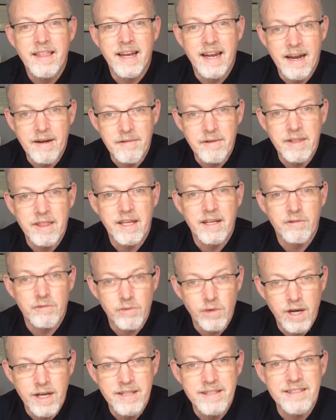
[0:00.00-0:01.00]
that
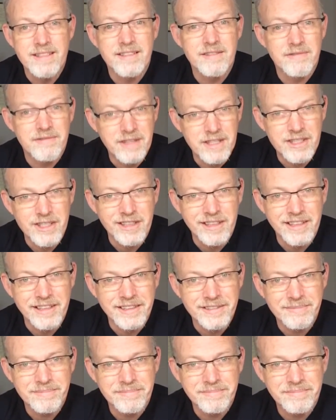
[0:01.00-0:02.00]
everything runs
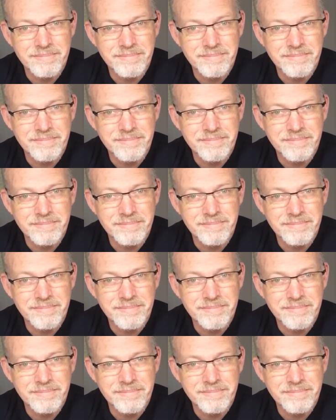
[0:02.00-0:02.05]
efficiently.